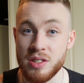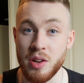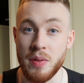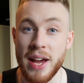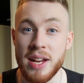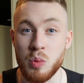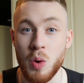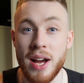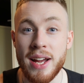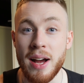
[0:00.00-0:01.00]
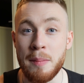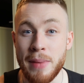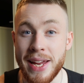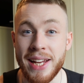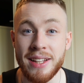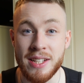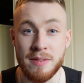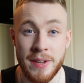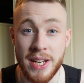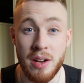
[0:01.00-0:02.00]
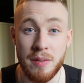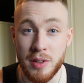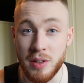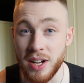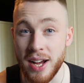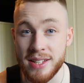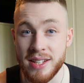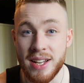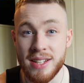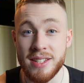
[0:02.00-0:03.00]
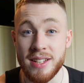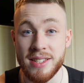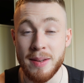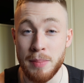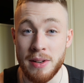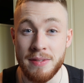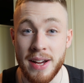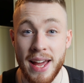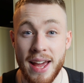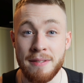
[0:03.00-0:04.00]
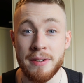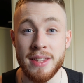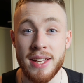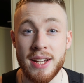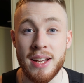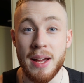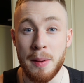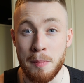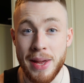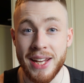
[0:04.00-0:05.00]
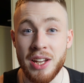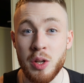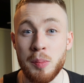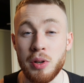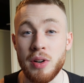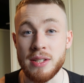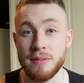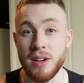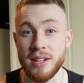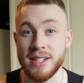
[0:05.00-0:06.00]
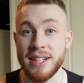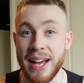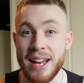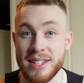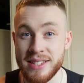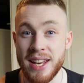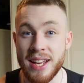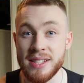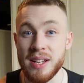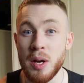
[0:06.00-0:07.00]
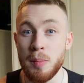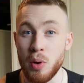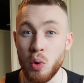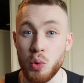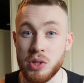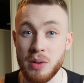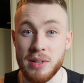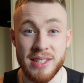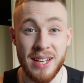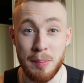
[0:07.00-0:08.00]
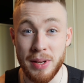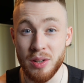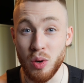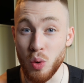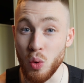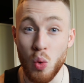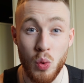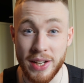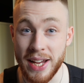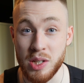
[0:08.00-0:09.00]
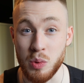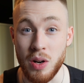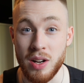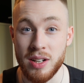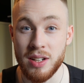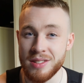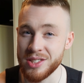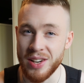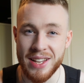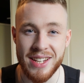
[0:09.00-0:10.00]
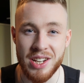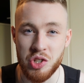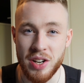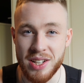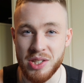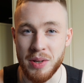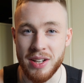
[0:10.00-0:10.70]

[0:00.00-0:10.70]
So that is why I'm making this video for you guys, to simplify everything, making you progress fast in calisthenics, but also skipping all the guesswork. So let's get straight into